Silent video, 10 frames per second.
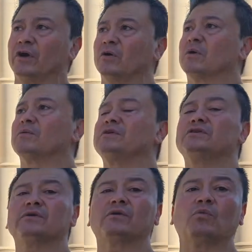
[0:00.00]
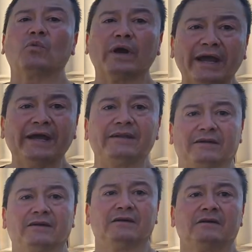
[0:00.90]
What were you doing when
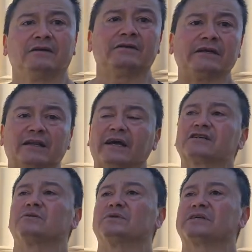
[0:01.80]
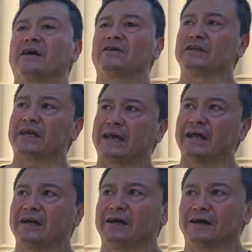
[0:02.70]
the election was held in
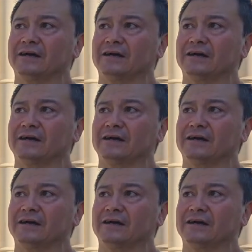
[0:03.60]
Canada?